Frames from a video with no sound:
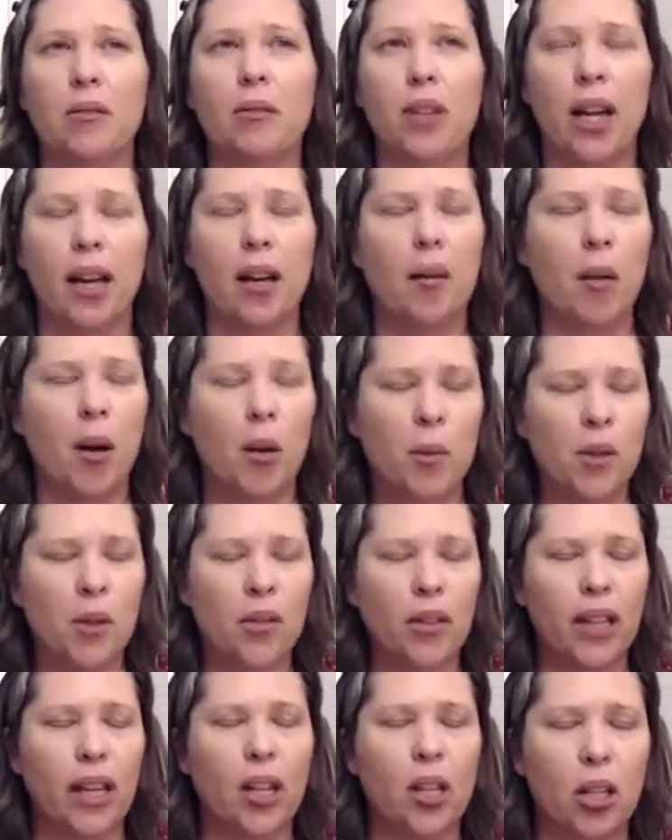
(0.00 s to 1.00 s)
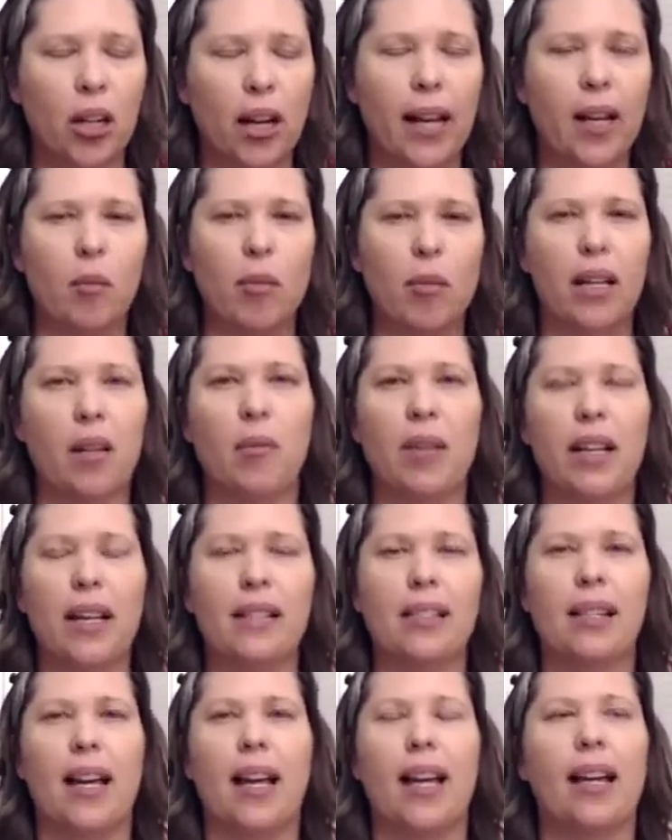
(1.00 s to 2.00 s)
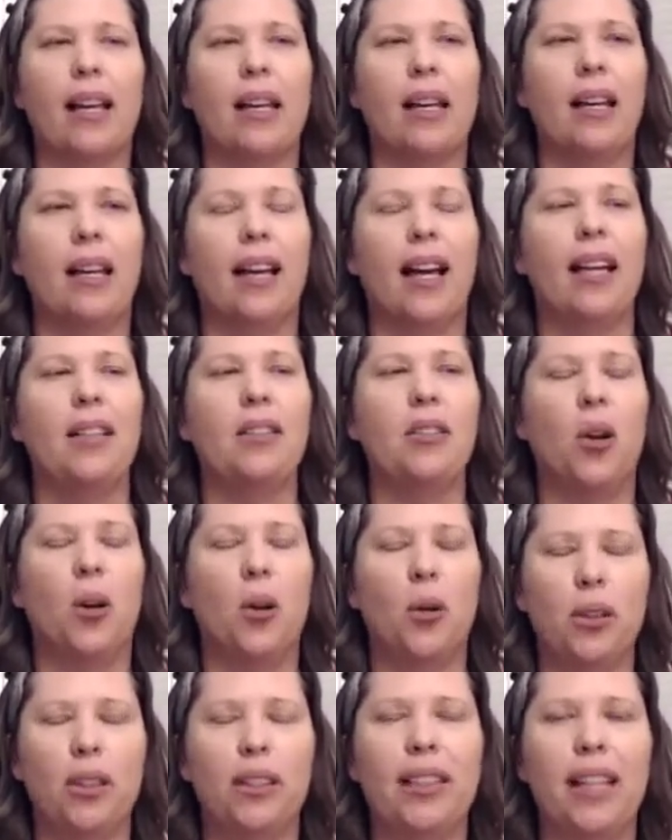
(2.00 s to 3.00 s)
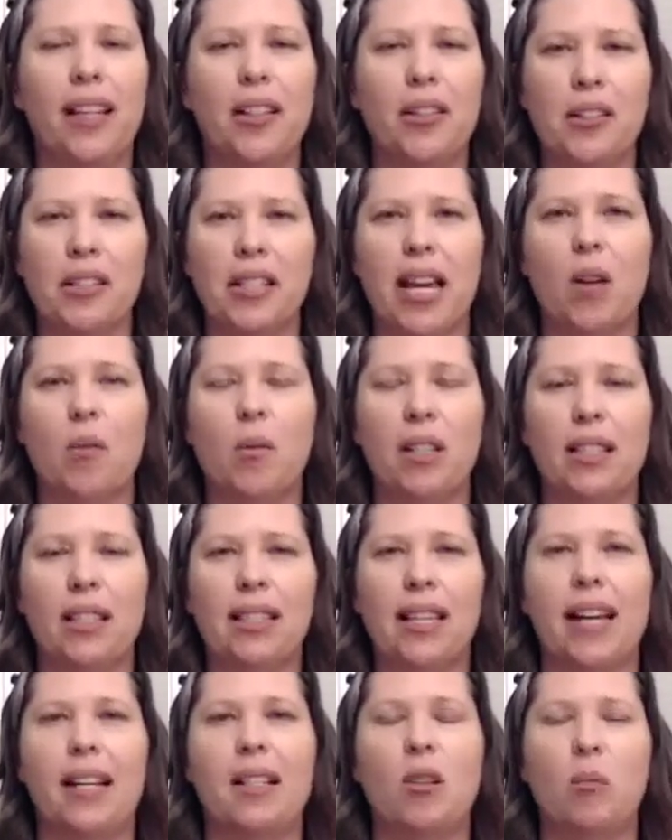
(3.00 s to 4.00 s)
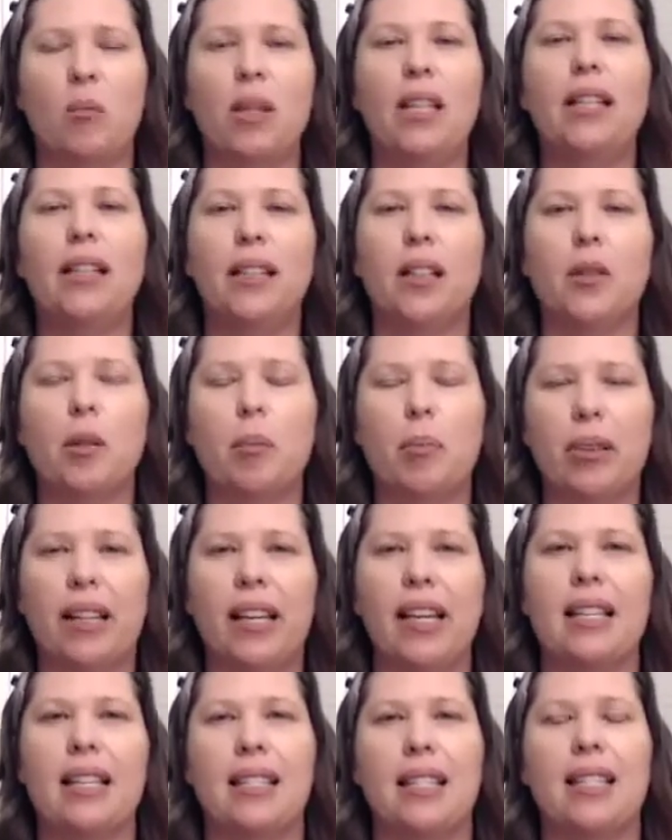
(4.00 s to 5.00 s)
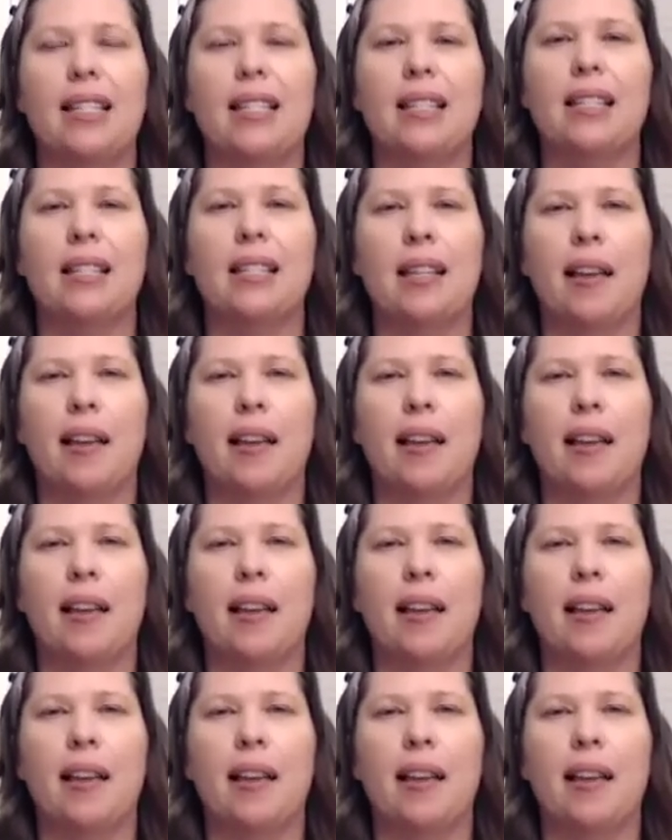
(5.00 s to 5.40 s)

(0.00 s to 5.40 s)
I almost feel like crying about it, because I totally understand what it's like to be in those places.